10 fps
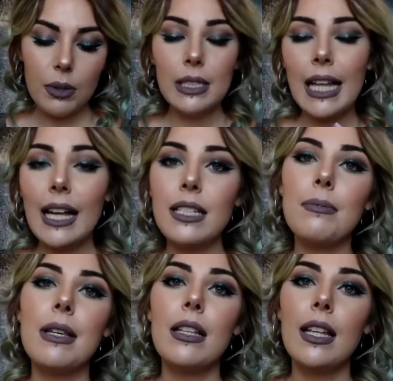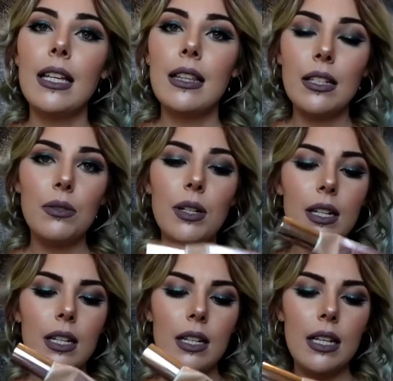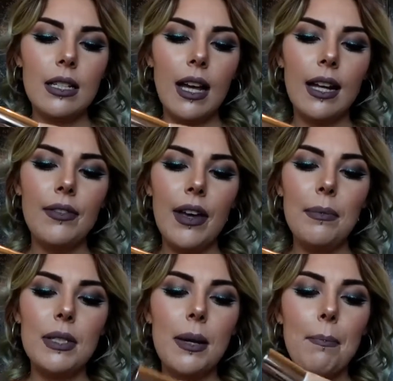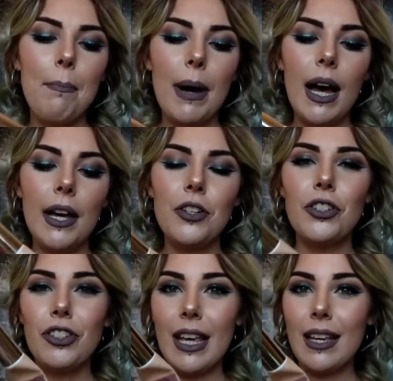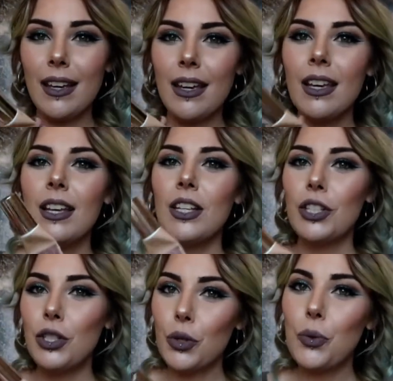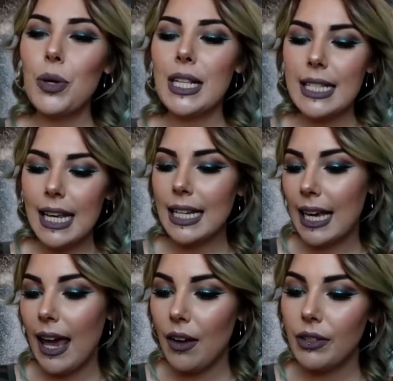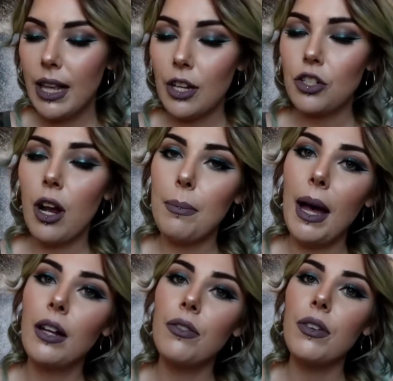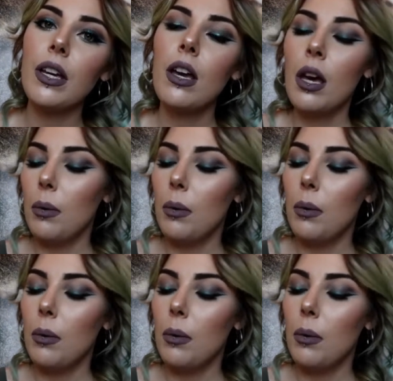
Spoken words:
Well, it lasts me. Like, this one is kind of empty, but I usually like squeeze it and get every last drop out of it.